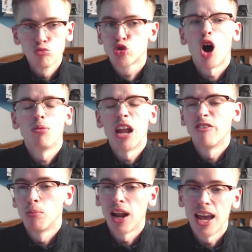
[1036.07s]
top level
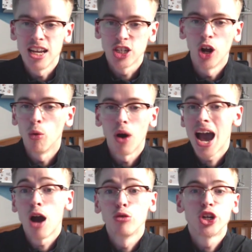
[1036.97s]
players? You know,
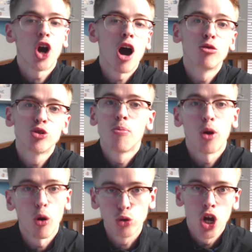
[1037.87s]
how do you
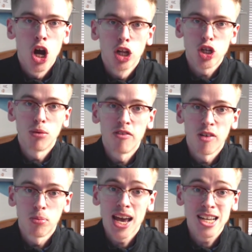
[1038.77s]
approach top level
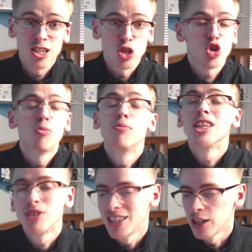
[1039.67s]
players? And somebody
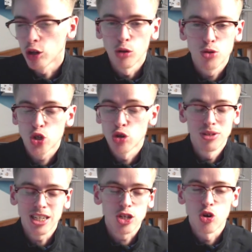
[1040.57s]
within the club,
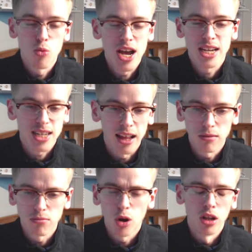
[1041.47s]
somebody somewhere said,
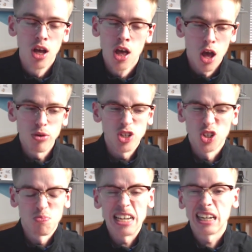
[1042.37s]
well, we
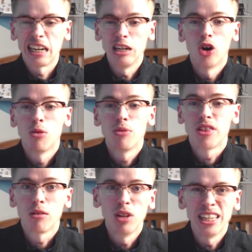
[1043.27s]
just basically look and we
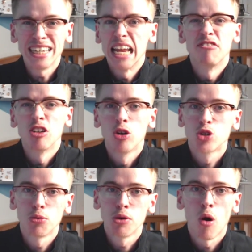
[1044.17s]
think, well, he'd never come,
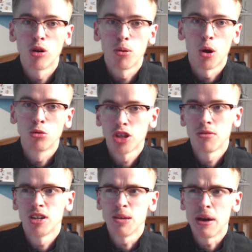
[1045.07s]
so we won't approach them.
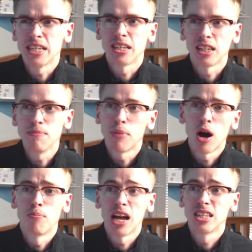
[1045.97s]
And he basically,
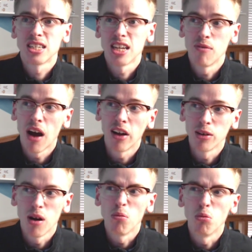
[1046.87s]
Brands turned around and
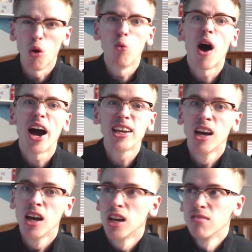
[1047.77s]
went, well, why?
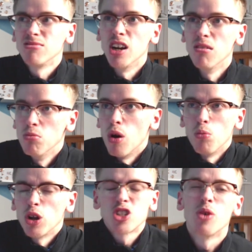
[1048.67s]
You know,
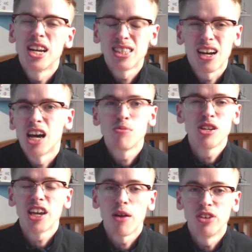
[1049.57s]
what's the worst that can happen?
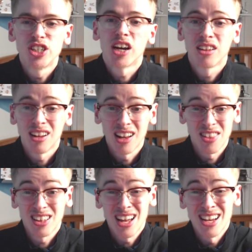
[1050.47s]
You get rejected, and I
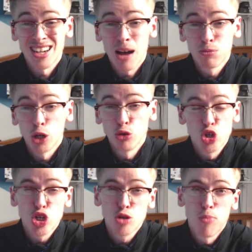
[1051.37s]
think that is an absolute
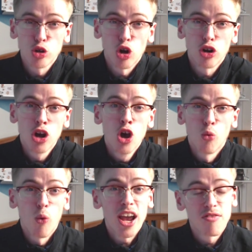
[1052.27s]
spot-on
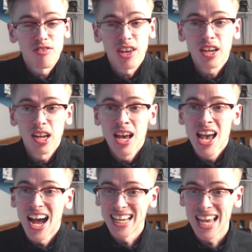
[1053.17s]
way of thinking.
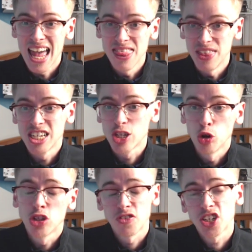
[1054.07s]
And again, this
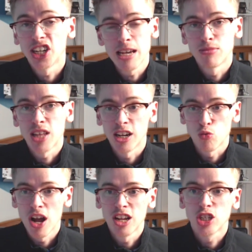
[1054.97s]
sort of screams that as
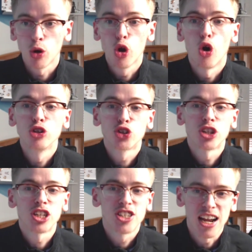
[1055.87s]
well. So according to
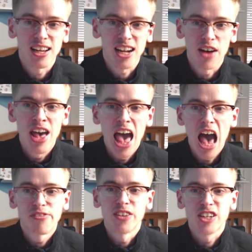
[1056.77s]
the Telegraph,
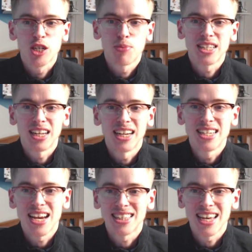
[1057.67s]
Everton have expressed an
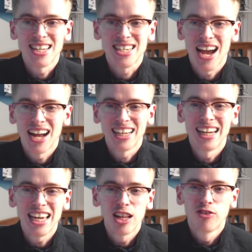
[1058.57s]
interest in signing
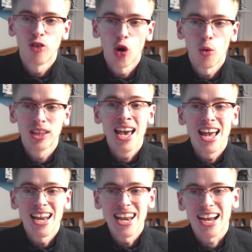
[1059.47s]
Lille forward
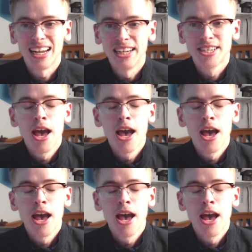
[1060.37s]
Nicolas